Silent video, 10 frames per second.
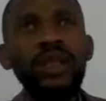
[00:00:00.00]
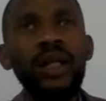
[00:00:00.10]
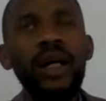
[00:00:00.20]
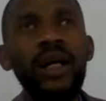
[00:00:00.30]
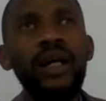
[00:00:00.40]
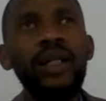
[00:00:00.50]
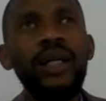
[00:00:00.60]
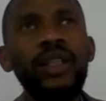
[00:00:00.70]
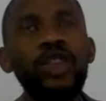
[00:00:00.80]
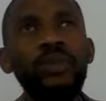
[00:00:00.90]
uh,
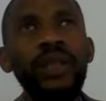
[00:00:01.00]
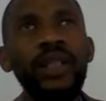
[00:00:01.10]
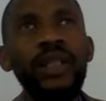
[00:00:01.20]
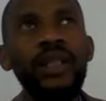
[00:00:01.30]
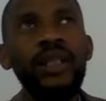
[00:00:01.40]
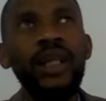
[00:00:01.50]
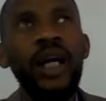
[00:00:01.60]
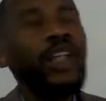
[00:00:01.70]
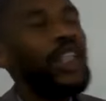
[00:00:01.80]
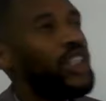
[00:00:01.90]
should be
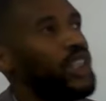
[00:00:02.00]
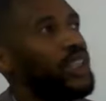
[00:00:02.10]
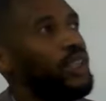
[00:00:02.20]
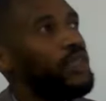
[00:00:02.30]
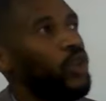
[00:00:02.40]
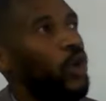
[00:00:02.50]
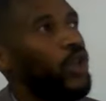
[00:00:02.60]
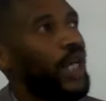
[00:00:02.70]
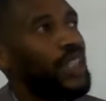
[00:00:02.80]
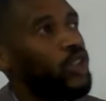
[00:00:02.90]
Christian service or
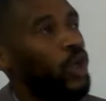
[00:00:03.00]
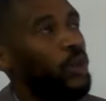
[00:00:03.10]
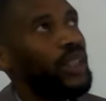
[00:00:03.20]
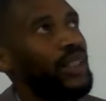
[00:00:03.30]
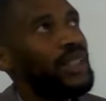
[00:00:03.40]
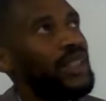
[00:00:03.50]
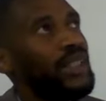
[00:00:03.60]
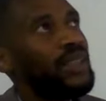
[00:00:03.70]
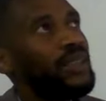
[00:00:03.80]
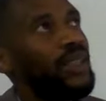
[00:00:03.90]
Christ object
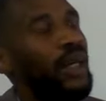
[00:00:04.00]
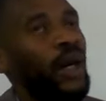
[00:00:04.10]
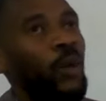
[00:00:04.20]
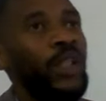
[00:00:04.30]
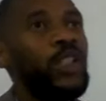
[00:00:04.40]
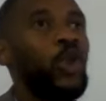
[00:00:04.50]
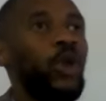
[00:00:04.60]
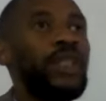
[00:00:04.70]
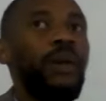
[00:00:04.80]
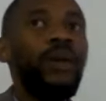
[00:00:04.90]
lessons, which
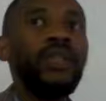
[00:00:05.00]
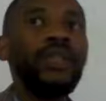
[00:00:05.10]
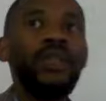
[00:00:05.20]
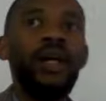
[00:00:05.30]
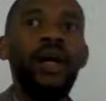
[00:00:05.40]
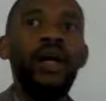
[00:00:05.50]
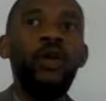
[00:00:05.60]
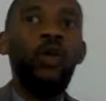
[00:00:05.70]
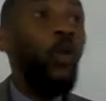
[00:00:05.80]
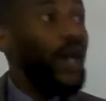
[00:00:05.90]
talks about
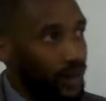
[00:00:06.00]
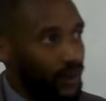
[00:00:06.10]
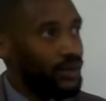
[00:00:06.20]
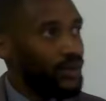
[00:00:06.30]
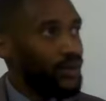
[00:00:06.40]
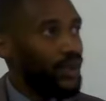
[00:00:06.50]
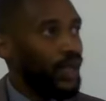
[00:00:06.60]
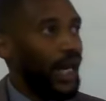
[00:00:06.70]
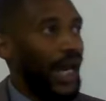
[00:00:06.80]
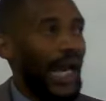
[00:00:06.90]
will,
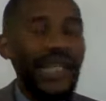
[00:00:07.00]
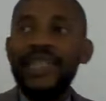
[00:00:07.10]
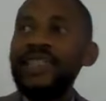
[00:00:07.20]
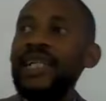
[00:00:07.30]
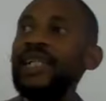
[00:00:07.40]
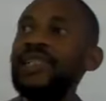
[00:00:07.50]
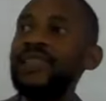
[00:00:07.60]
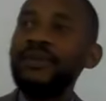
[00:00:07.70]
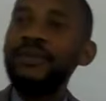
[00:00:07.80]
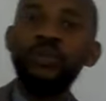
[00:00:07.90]
and it
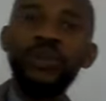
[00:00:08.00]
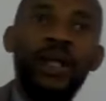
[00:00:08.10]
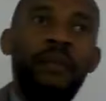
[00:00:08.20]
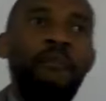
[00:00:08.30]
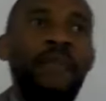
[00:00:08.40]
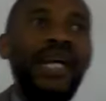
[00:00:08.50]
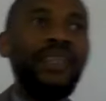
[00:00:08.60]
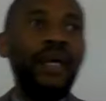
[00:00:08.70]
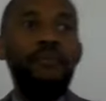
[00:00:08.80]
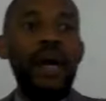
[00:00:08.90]
says
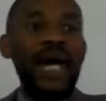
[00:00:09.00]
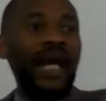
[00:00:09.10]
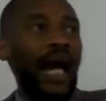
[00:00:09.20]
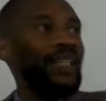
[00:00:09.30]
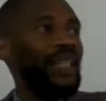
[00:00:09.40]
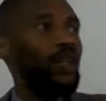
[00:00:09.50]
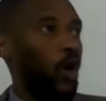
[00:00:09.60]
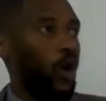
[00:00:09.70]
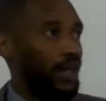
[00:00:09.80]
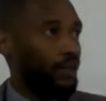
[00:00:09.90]
men mankind and
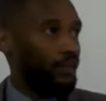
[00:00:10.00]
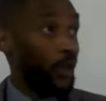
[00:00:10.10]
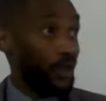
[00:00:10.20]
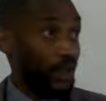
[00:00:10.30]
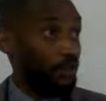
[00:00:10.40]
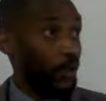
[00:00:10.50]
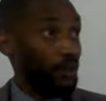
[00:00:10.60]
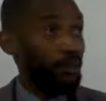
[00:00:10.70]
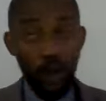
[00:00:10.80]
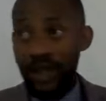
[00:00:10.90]
God have will, have, eh,
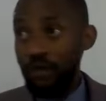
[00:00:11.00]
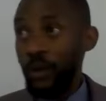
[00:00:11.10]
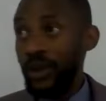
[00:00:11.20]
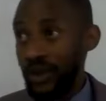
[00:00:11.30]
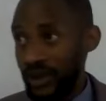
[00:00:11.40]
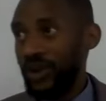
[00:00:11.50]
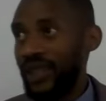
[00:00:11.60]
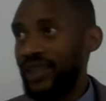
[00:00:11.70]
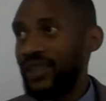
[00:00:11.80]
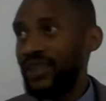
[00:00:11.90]
both have wills, right?